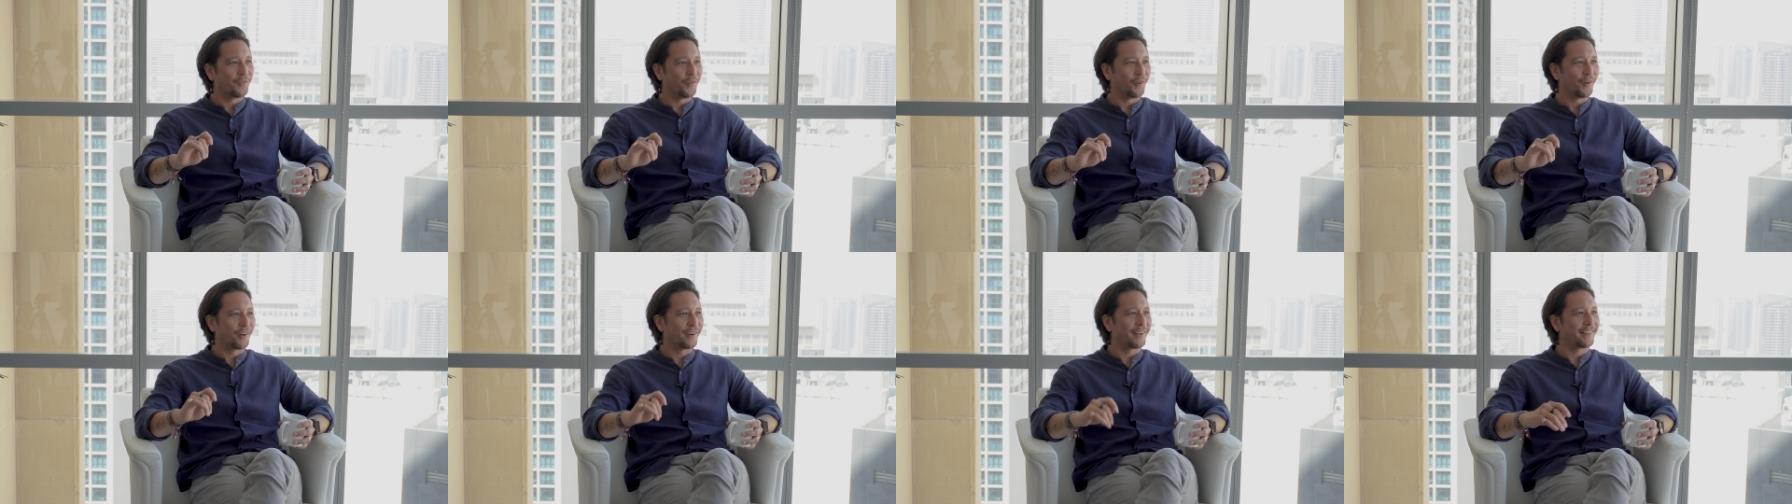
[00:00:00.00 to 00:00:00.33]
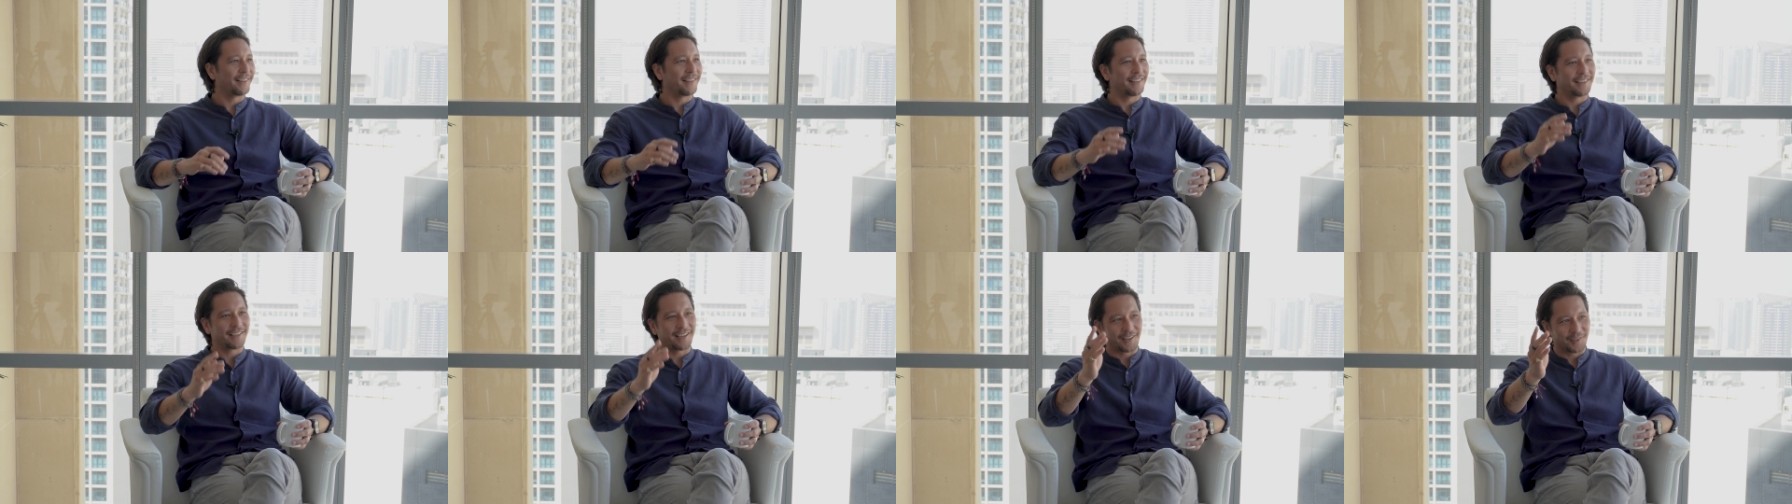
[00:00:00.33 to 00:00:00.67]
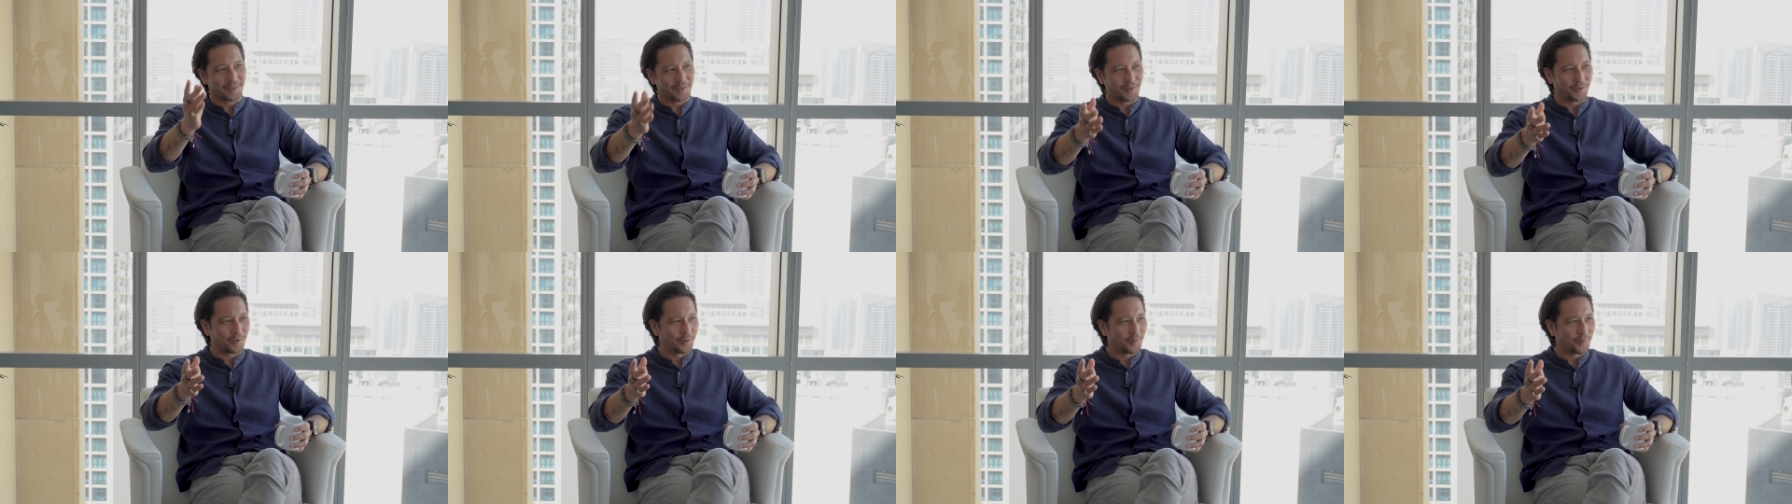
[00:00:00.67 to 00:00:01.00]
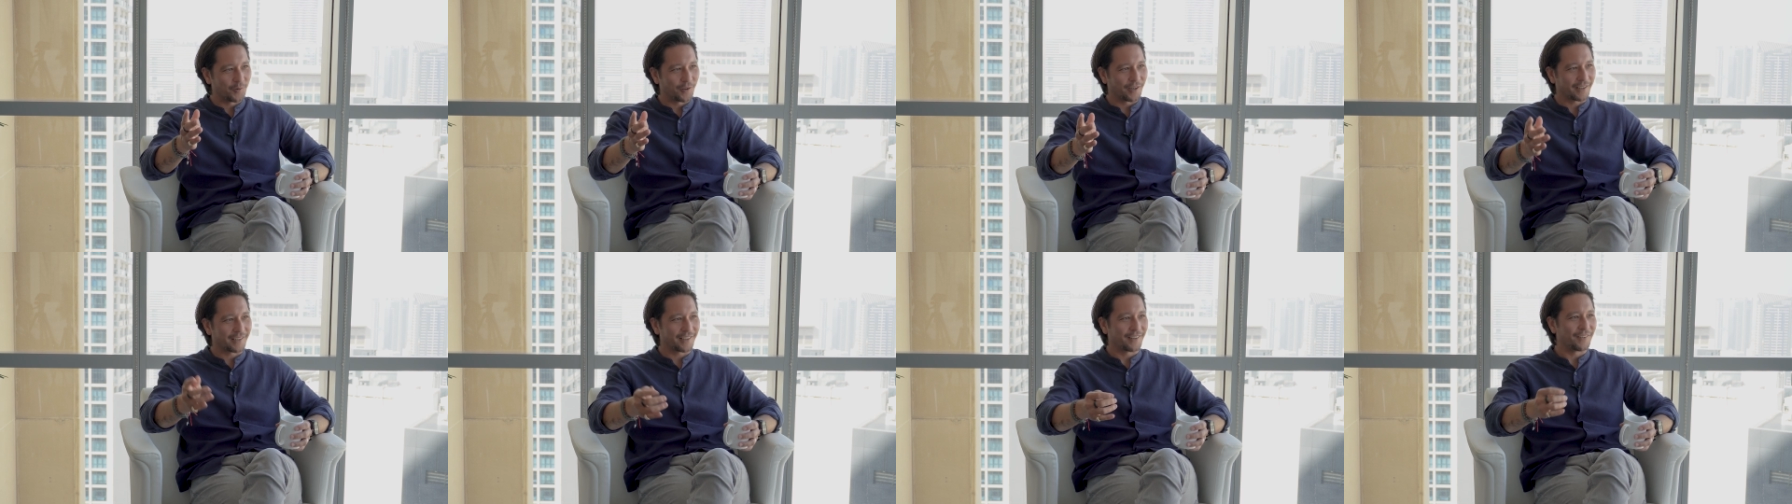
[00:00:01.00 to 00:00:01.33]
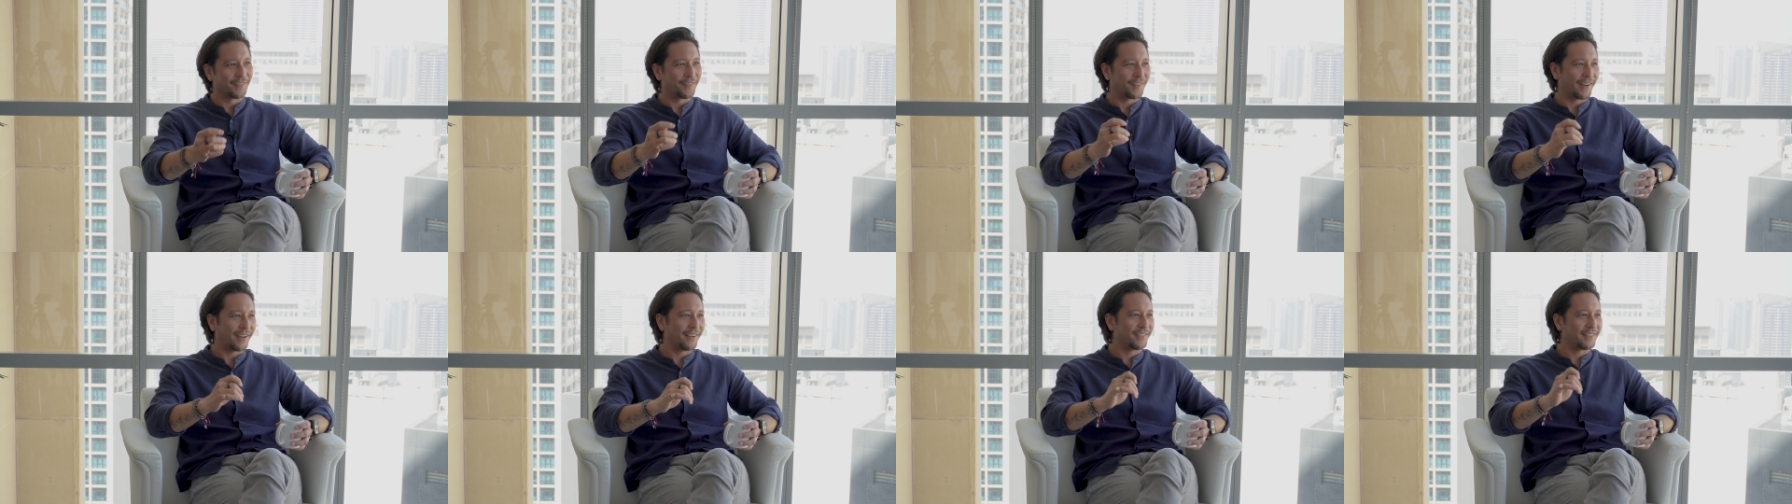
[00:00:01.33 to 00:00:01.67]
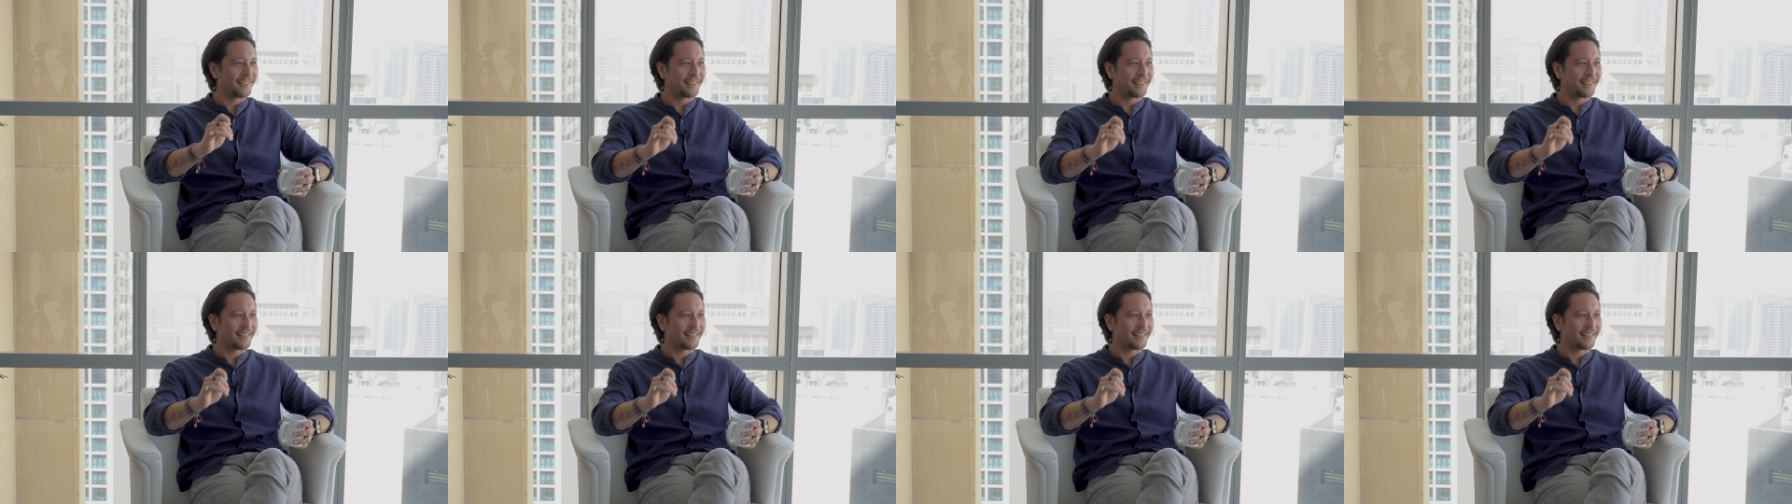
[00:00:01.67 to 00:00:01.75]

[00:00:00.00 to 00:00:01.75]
four and then you got to go to work and five